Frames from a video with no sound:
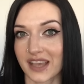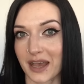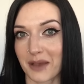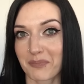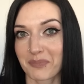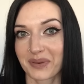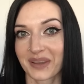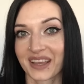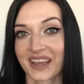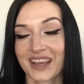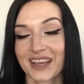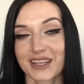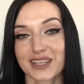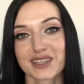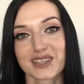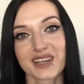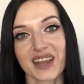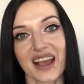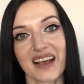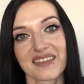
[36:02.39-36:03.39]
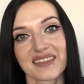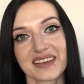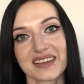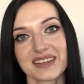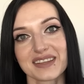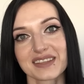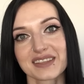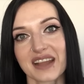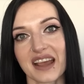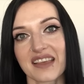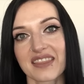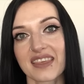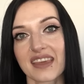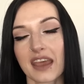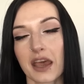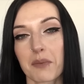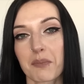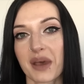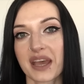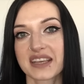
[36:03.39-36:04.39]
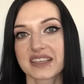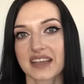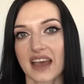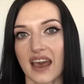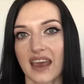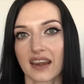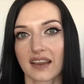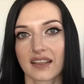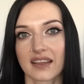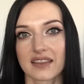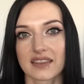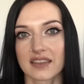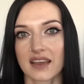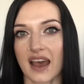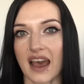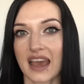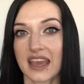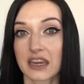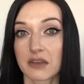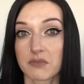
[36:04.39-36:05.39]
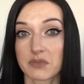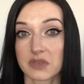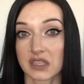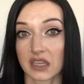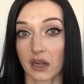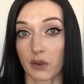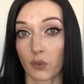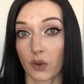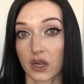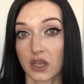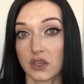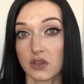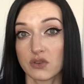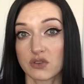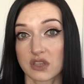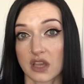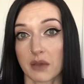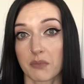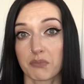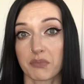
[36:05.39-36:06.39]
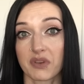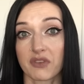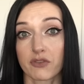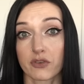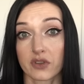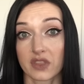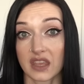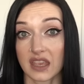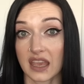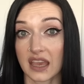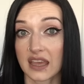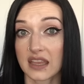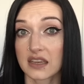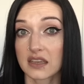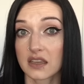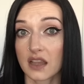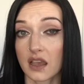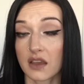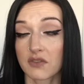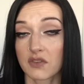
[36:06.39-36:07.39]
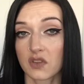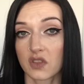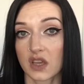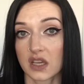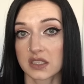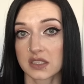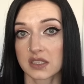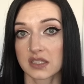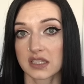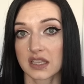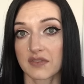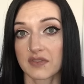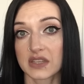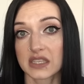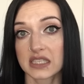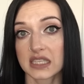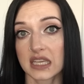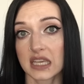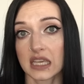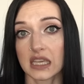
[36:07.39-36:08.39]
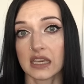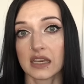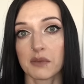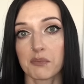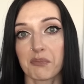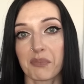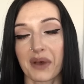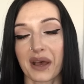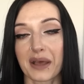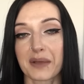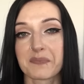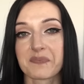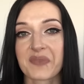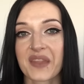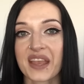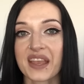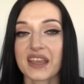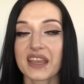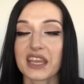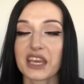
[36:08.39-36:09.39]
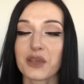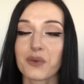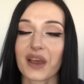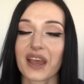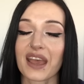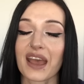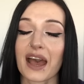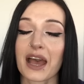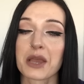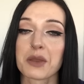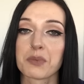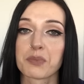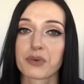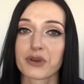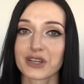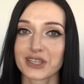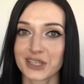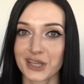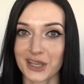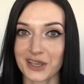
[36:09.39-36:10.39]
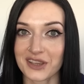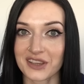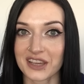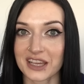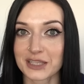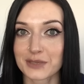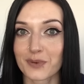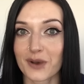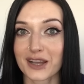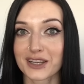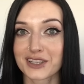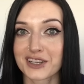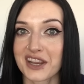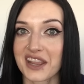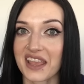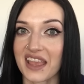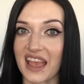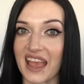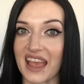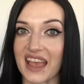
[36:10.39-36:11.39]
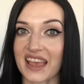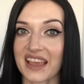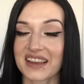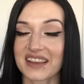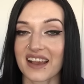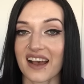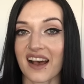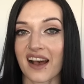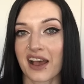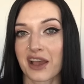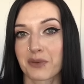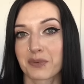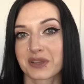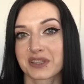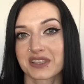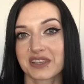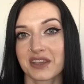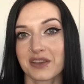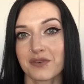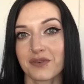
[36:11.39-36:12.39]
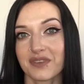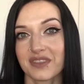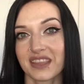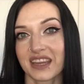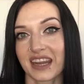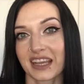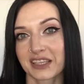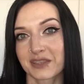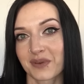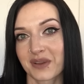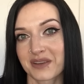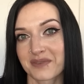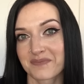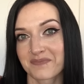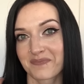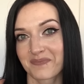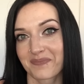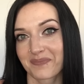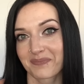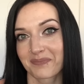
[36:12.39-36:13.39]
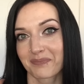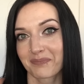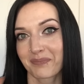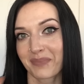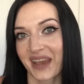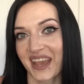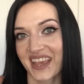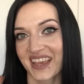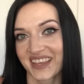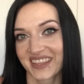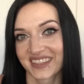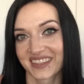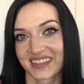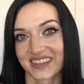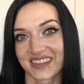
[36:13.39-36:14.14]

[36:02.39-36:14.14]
up challenge. I think I might title it the items that I want to use up before the end of 2017. But anyway, I appreciate you guys watching, and I will see you in the next one. Bye.